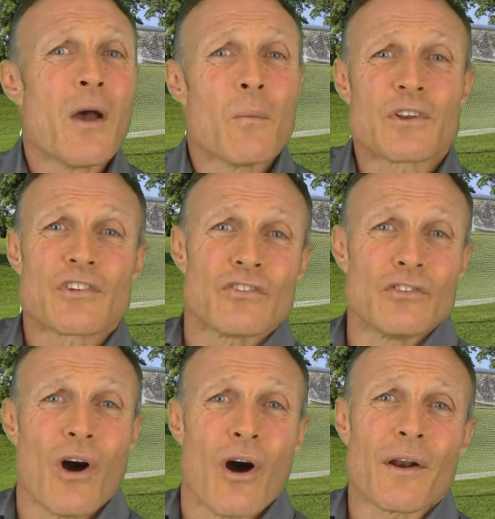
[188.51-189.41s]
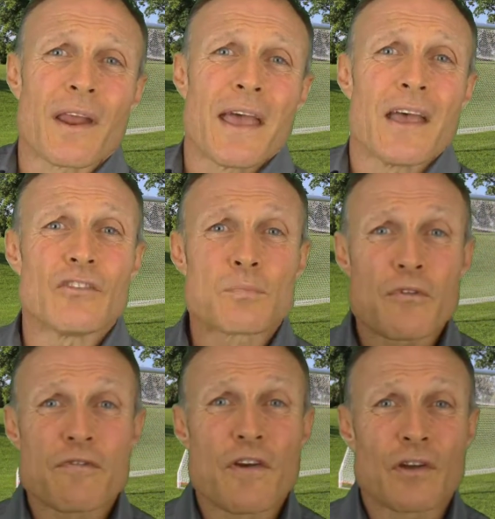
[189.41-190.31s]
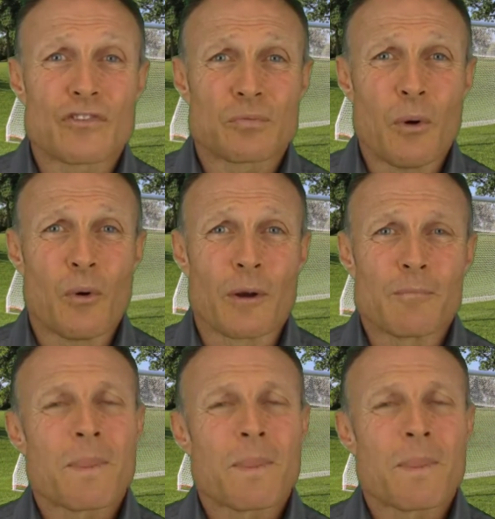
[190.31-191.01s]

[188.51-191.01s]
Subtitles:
which is not his preferred sport.